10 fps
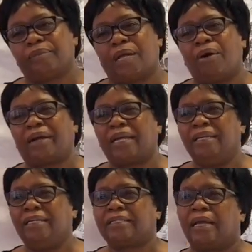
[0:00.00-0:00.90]
How can
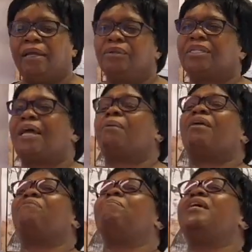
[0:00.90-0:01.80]
you say we
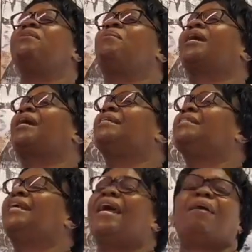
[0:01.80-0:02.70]
have many workers
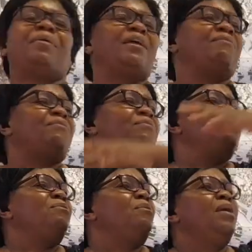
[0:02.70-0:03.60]
there, we
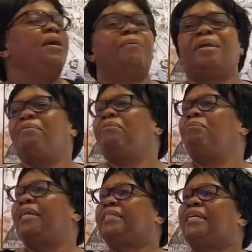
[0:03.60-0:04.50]
have
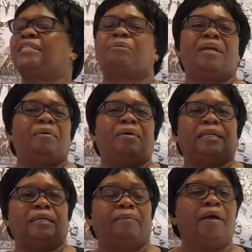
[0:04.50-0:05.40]
pastors, we have
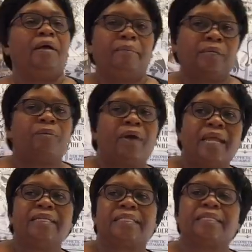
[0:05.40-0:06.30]
whatever, but why
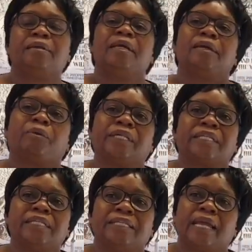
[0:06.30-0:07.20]
is the
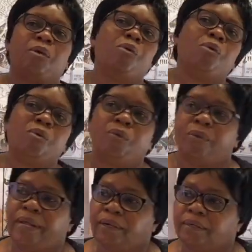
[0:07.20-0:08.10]
question saying who
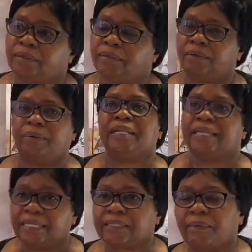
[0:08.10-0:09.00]
will when
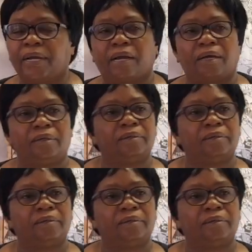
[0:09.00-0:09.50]
there is a worker?